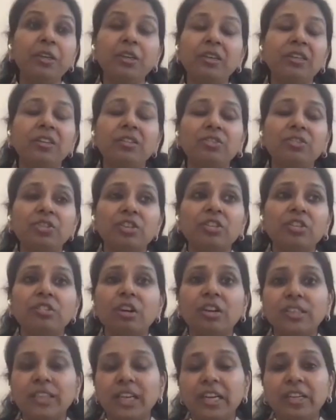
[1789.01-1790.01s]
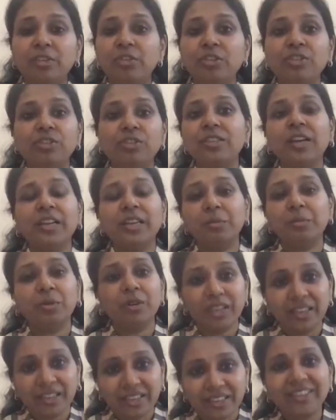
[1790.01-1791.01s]
he or she's not telling you that she's getting
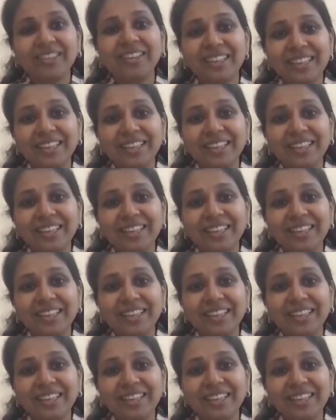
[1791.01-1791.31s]
bullied,